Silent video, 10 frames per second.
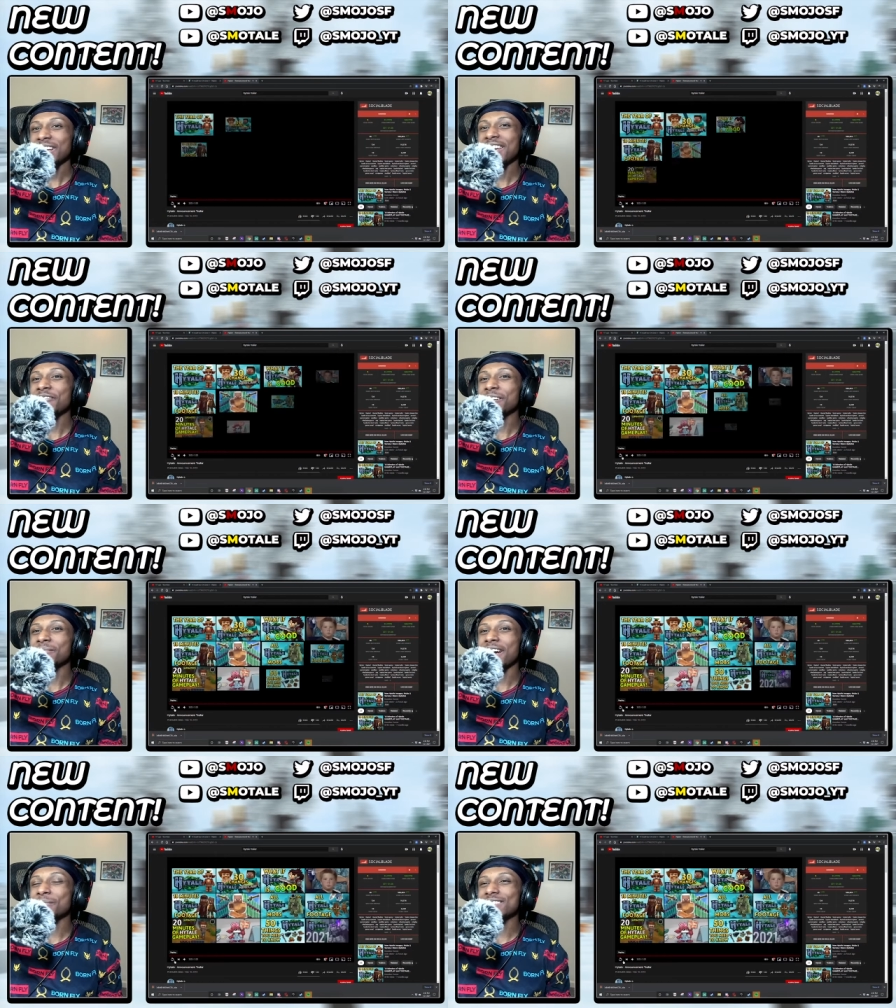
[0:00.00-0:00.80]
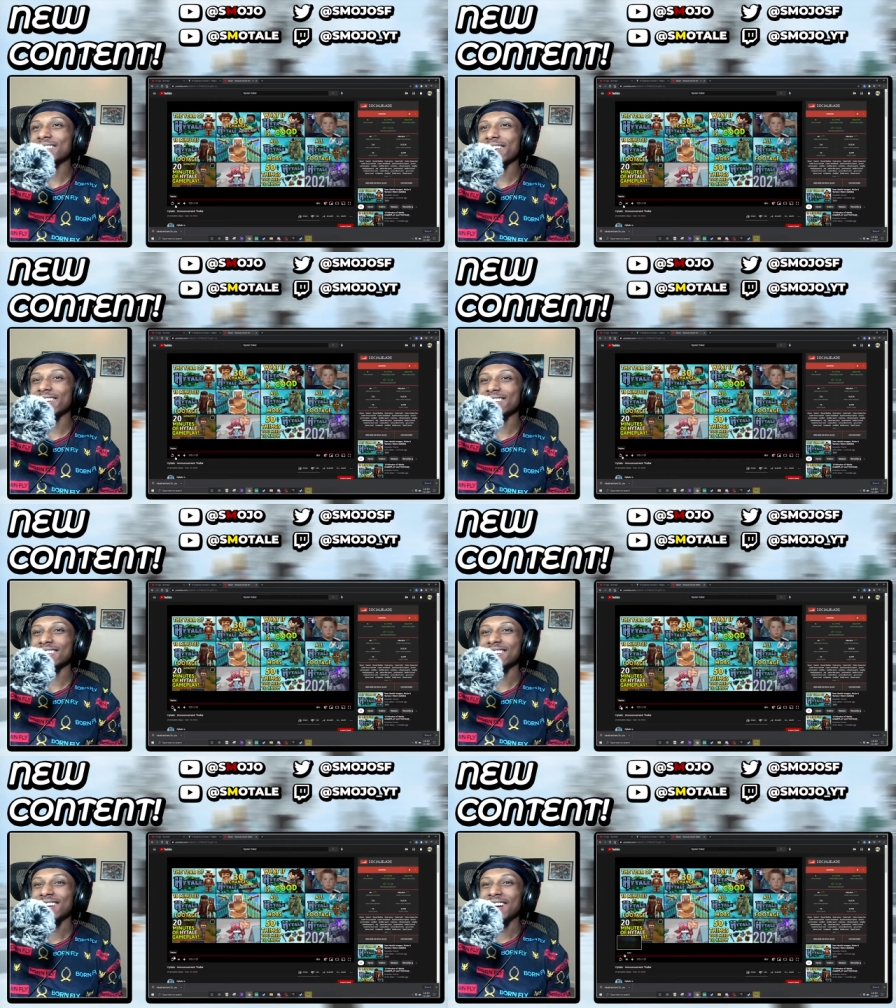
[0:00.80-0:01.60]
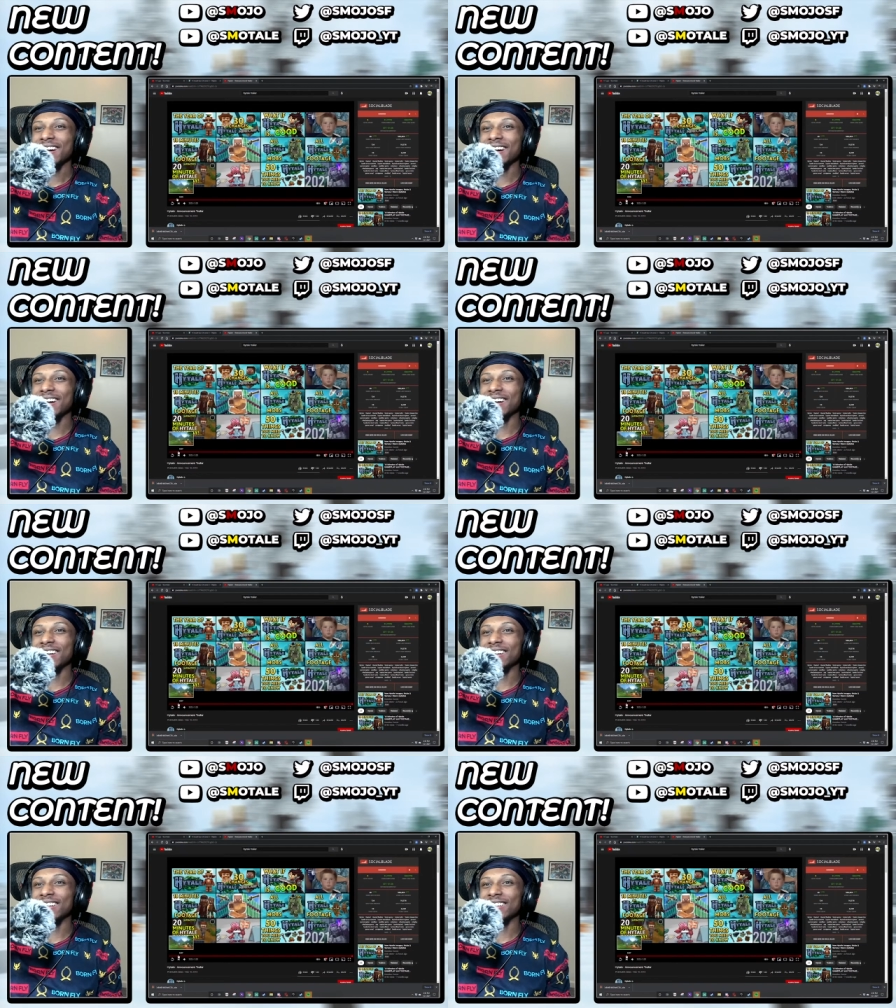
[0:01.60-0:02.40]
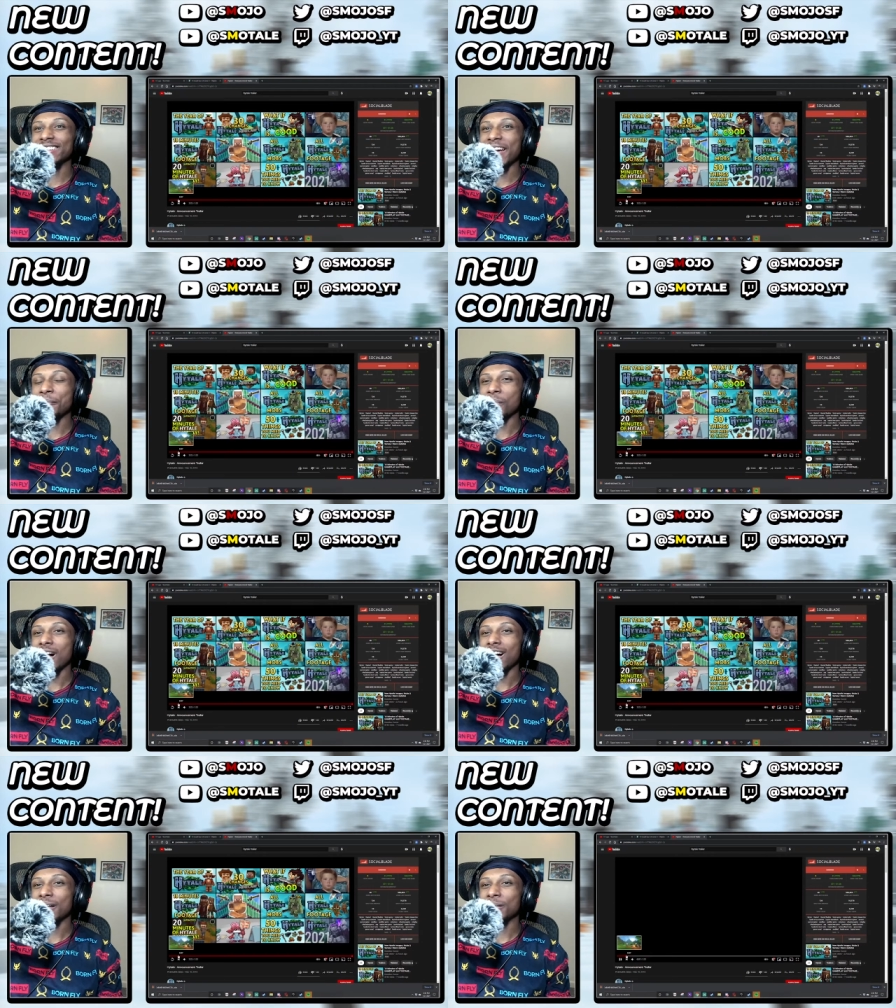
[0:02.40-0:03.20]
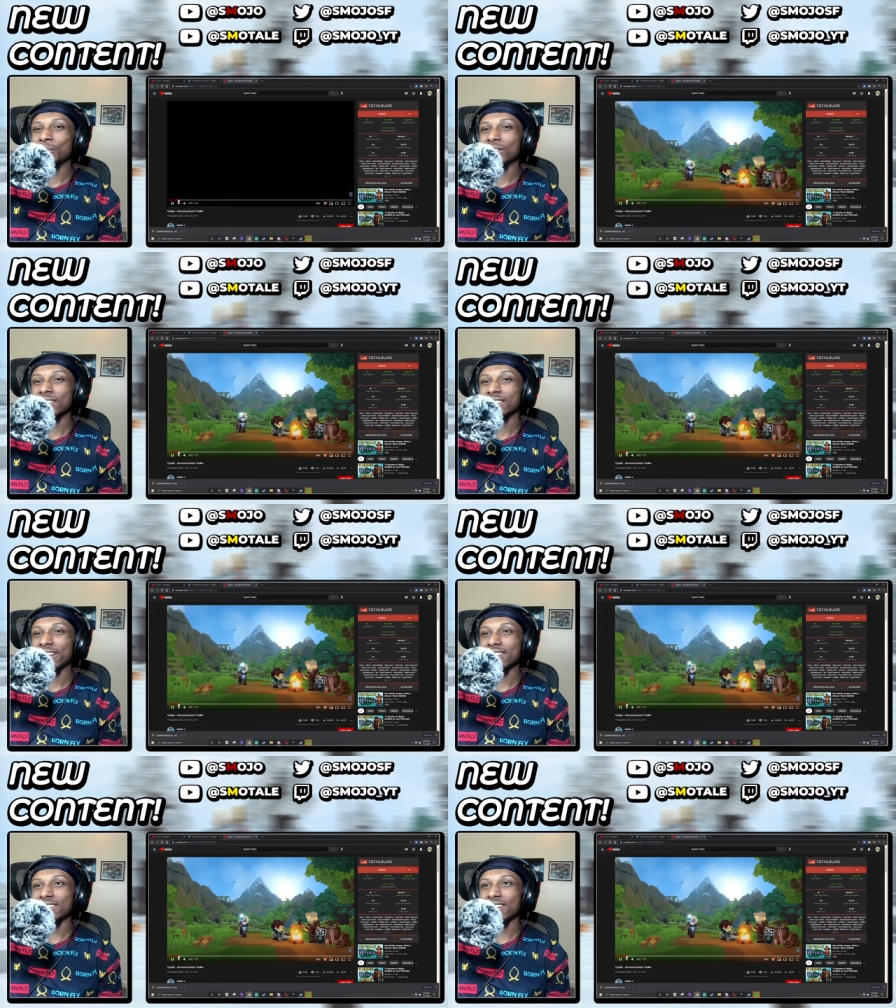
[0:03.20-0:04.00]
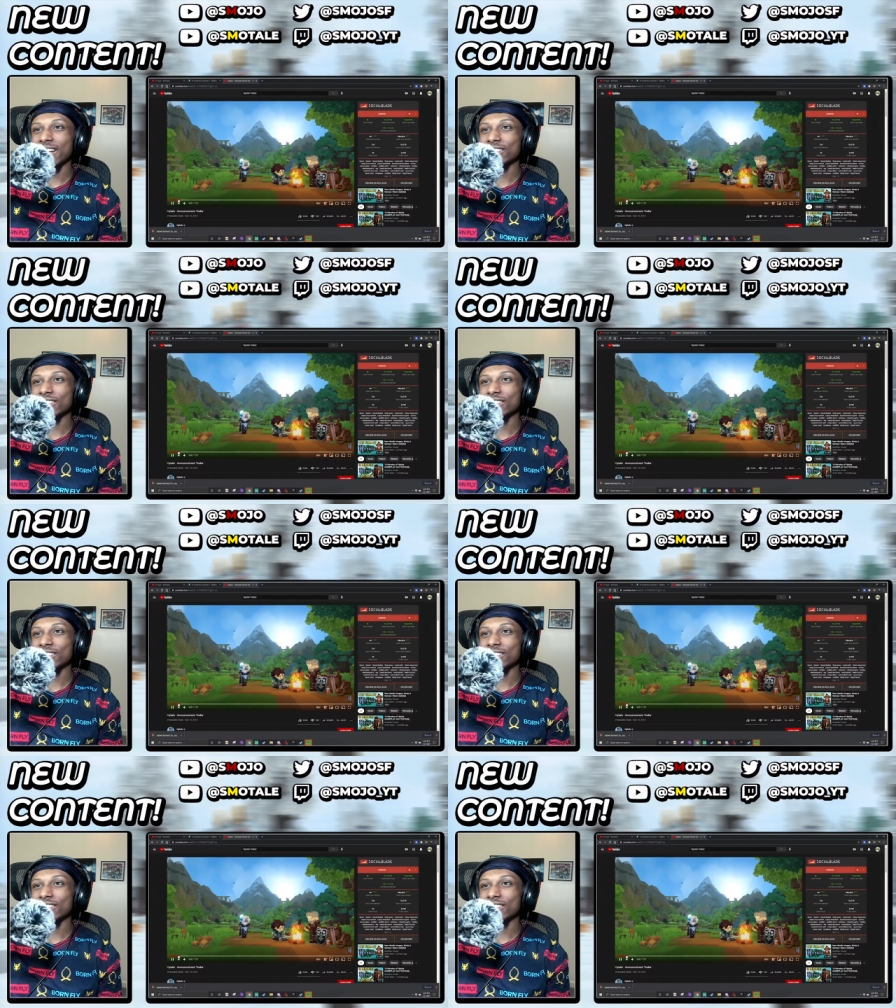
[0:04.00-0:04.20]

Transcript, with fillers: If I'm not mistaken, uh, that mob that's in that